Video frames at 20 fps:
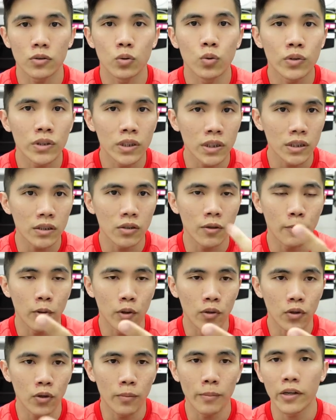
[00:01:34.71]
Hoodie or
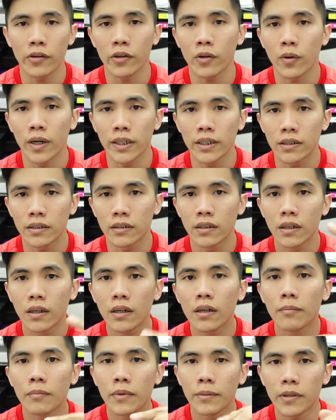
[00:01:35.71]
polo may require
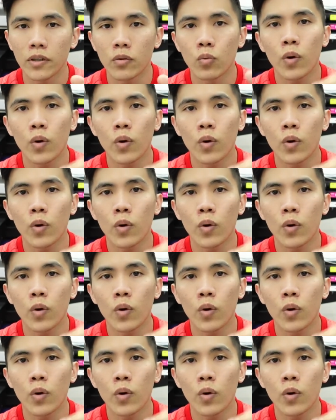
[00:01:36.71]
maybe